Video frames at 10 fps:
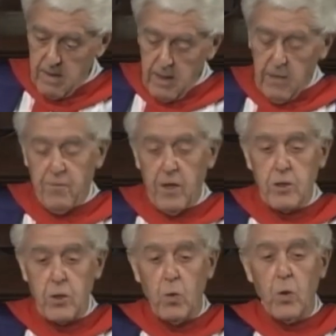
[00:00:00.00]
It flows
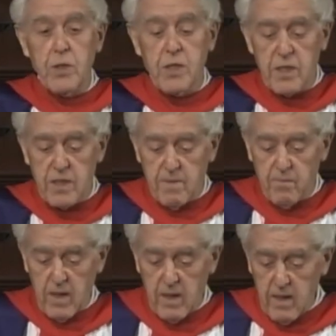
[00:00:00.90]
towards us,
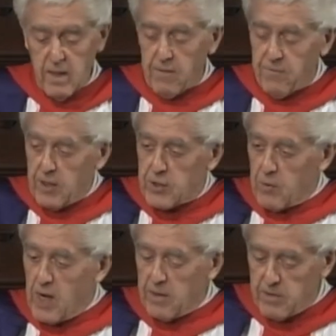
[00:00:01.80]
it flows
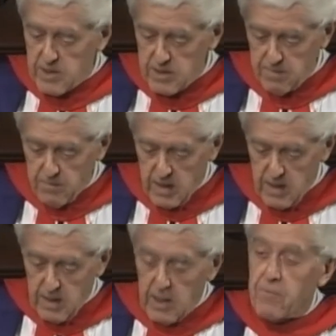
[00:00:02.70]
around us,
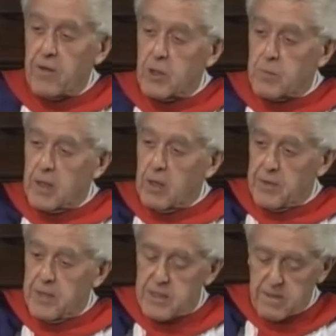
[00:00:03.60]
it flows beyond
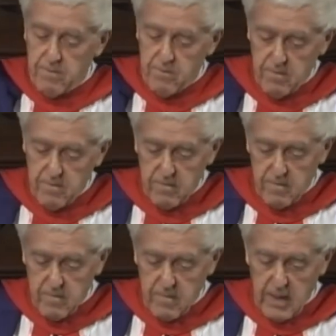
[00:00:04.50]
us,
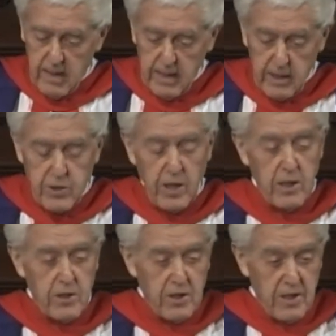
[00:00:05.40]
and it
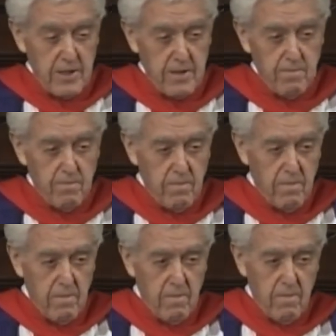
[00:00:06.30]
challenges us.
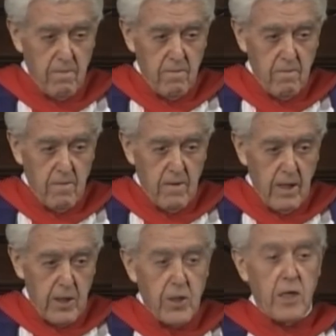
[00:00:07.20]

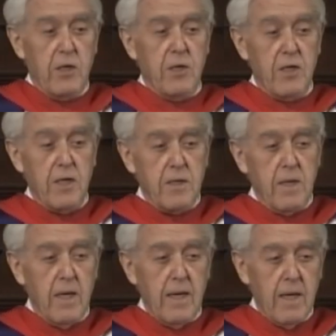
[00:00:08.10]
It challenges us,
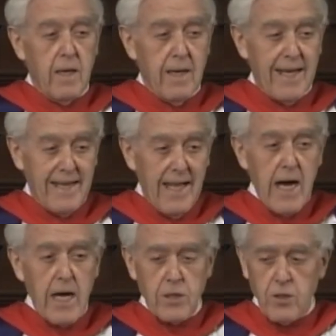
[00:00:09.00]

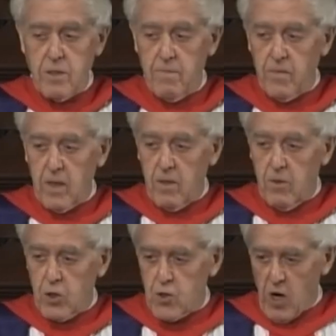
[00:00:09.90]
enlarge
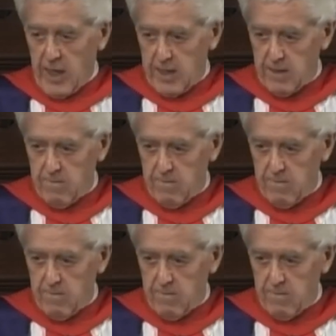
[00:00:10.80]
or shrink.